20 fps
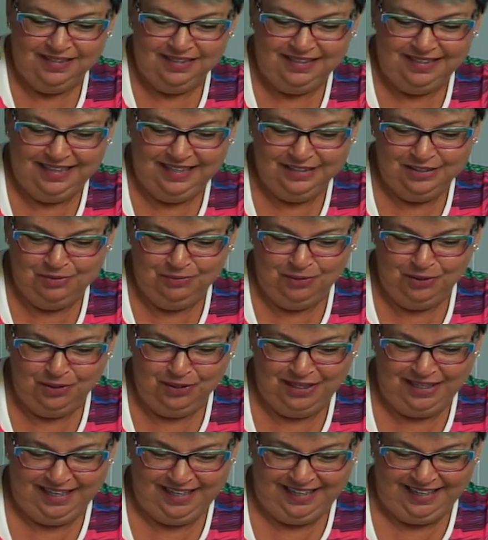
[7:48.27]
That's
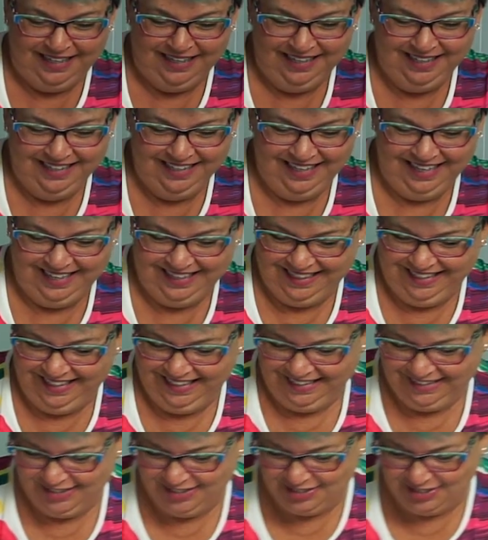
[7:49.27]
working. I
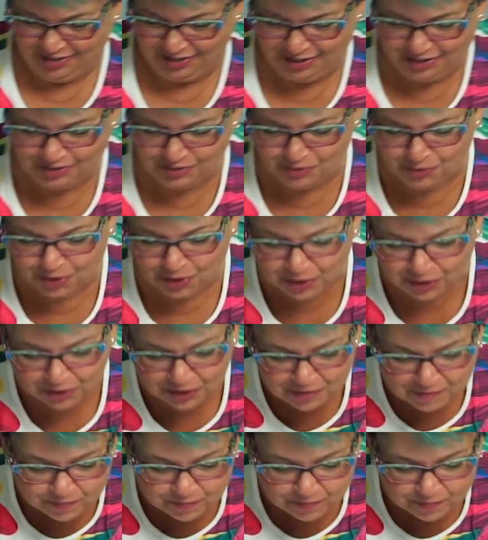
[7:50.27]
think it's starting to work.